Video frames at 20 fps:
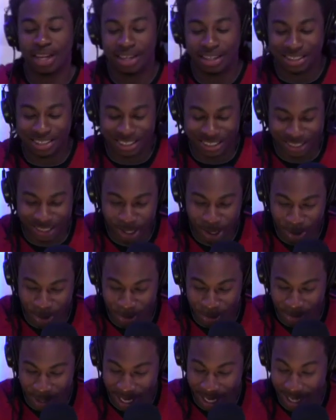so
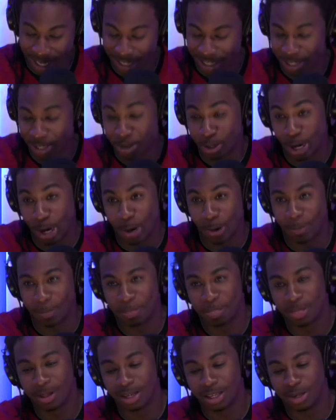man, you know,
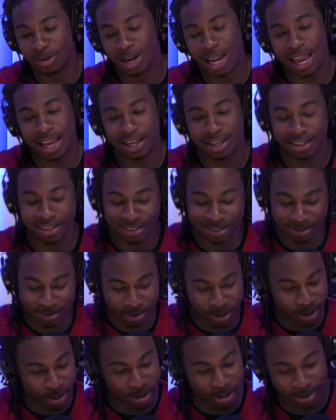you like
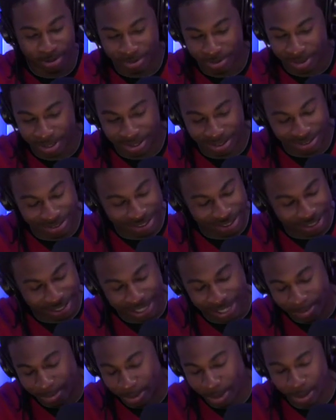you you you you're
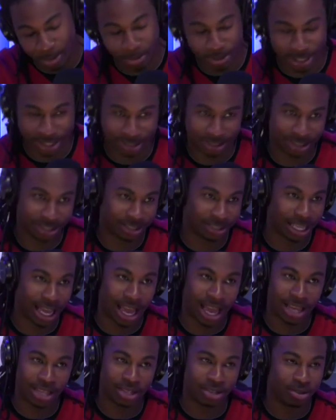deep on the business
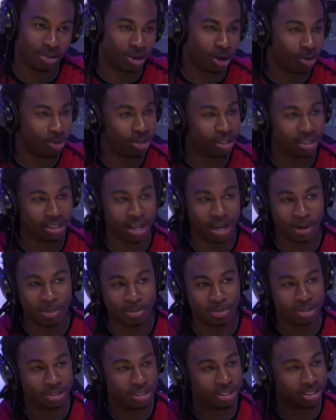side. You mm-hmm. know your
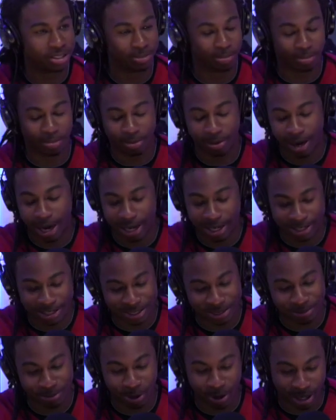numbers. You're bright. You're
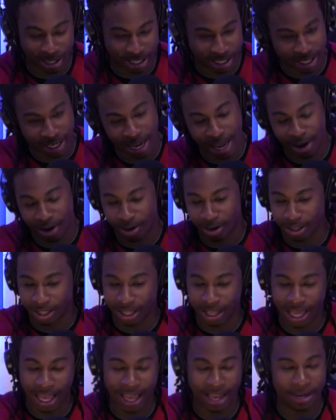smart. You got all
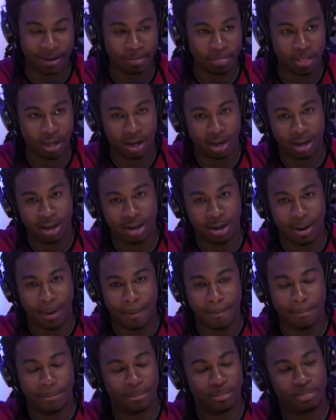of that.
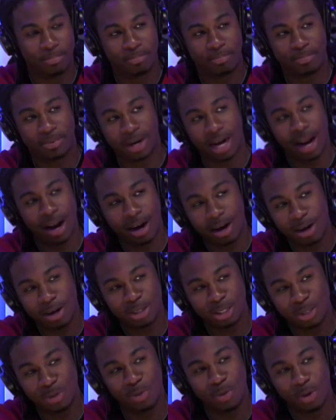But I
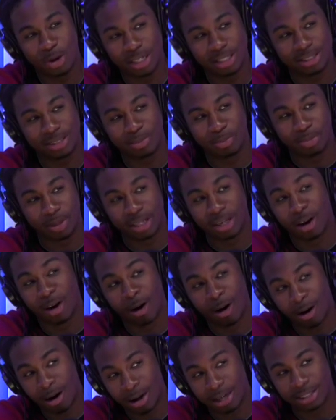heard you wanted to be an
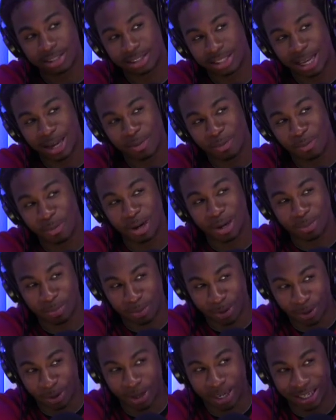artist at one
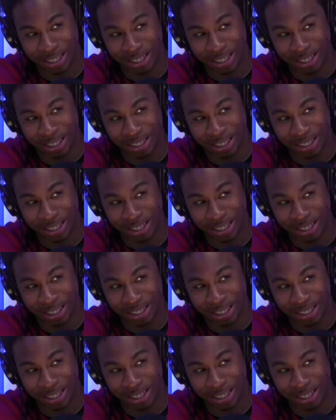point.